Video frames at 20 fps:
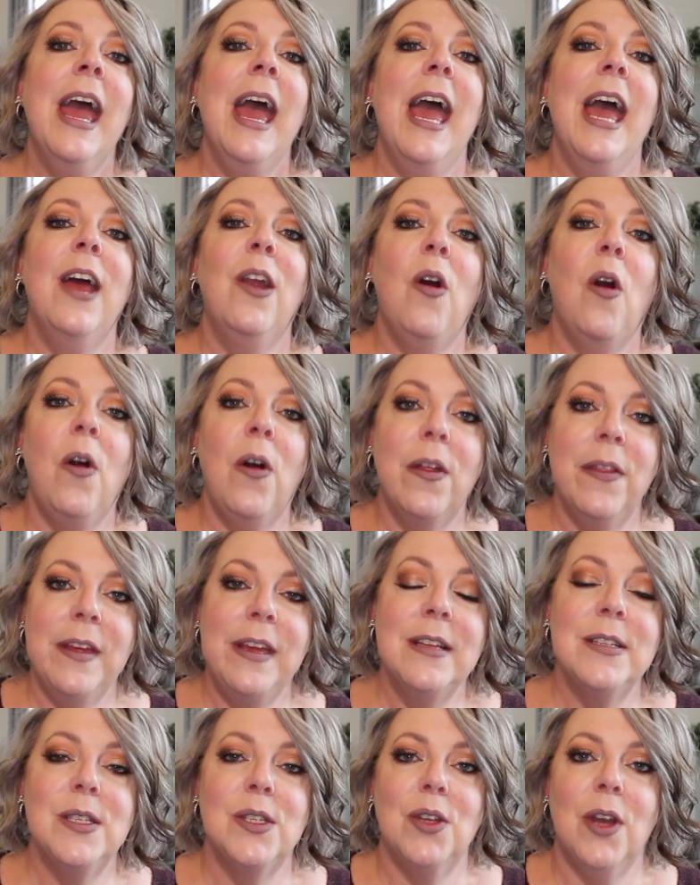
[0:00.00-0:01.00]
and all the
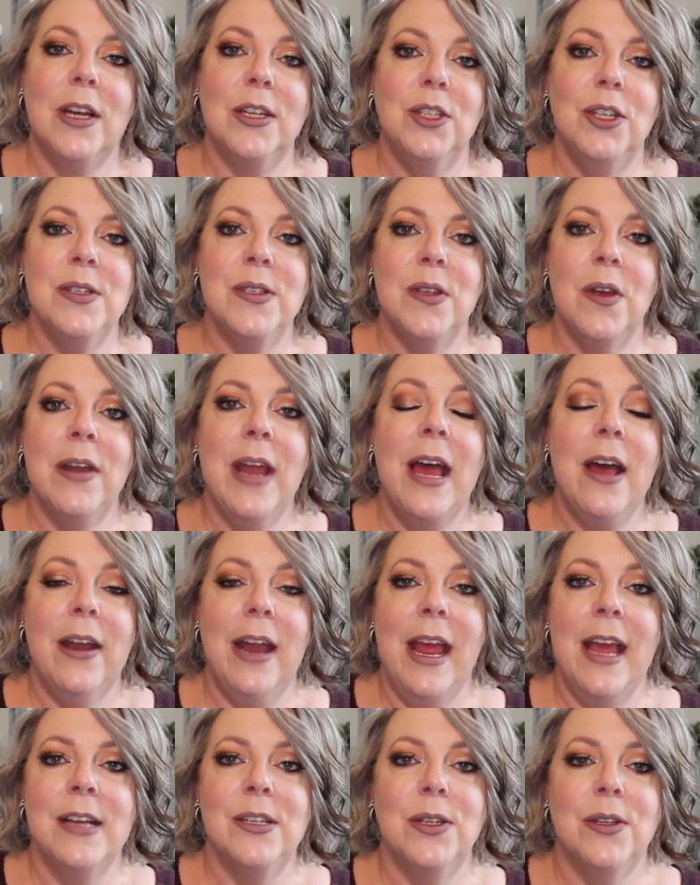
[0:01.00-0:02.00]
instructions on how
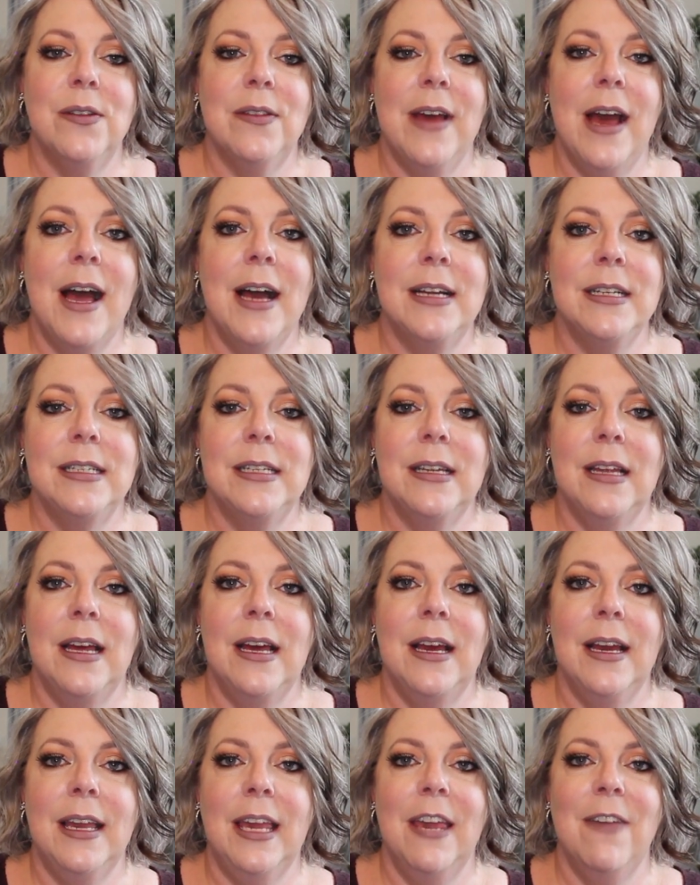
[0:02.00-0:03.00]
to enter that
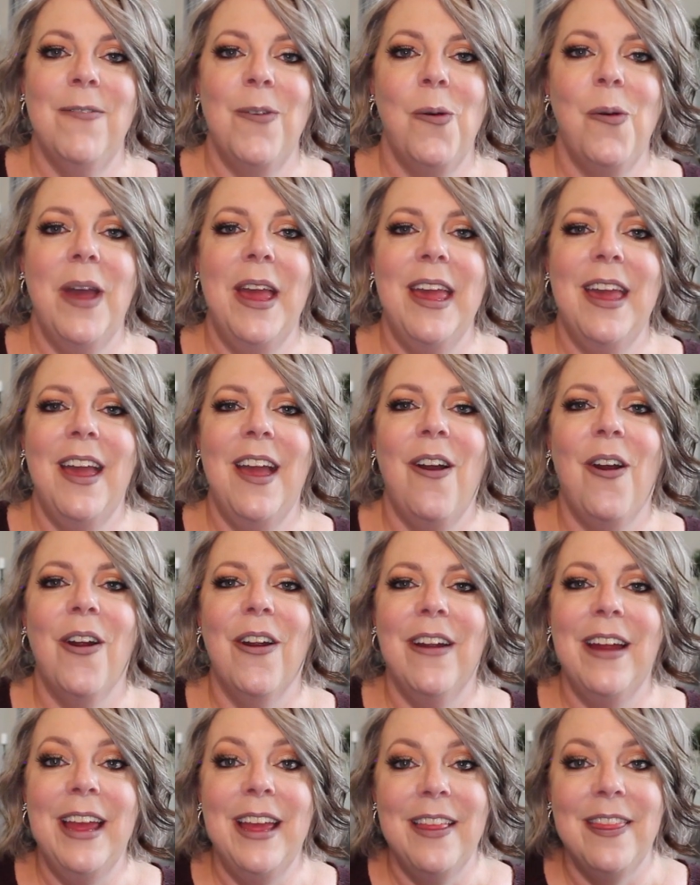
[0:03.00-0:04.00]
uh, giveaway
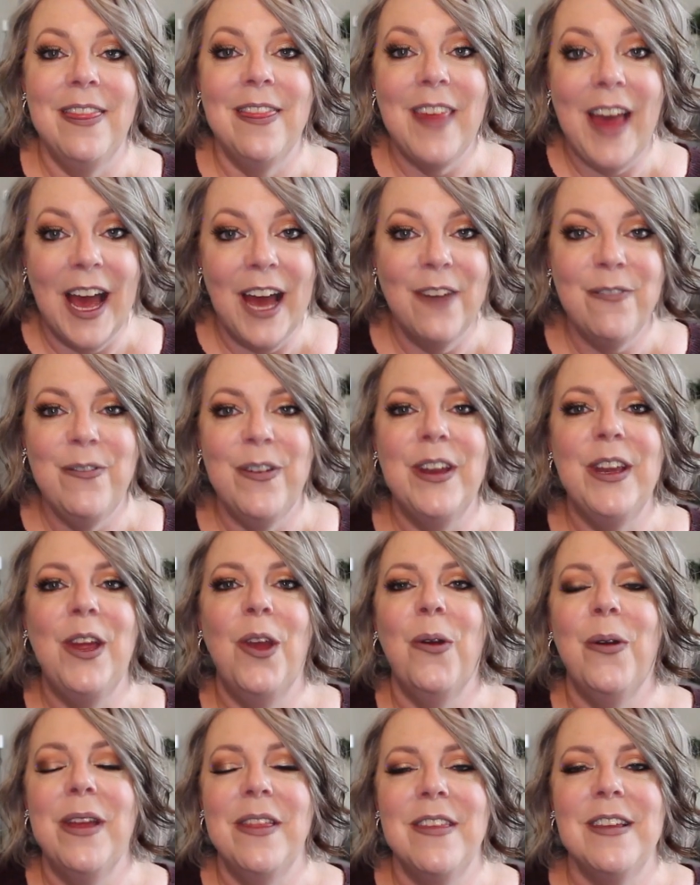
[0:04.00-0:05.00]
are in that
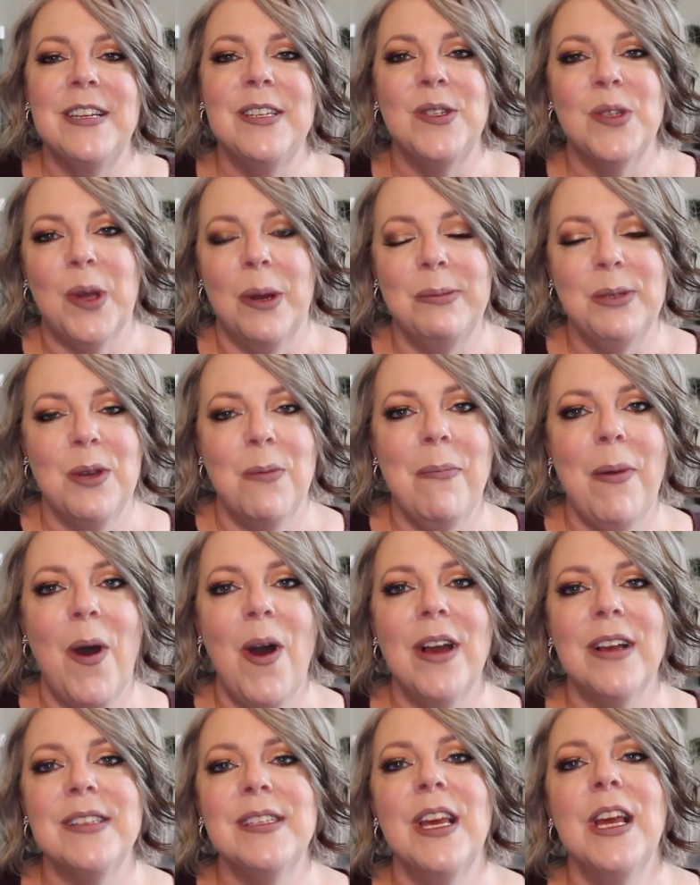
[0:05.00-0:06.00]
video in the description
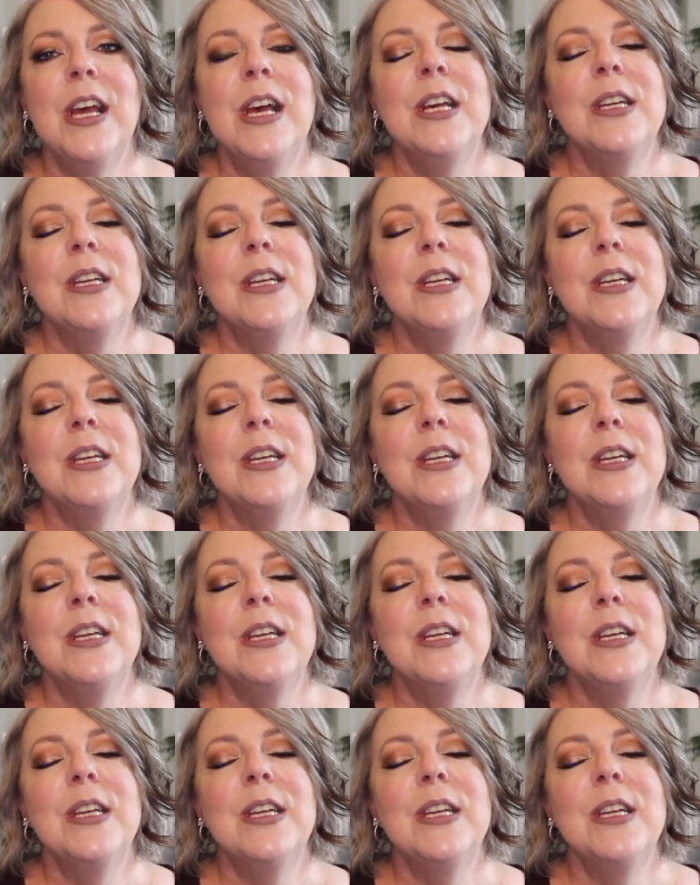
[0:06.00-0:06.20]
box.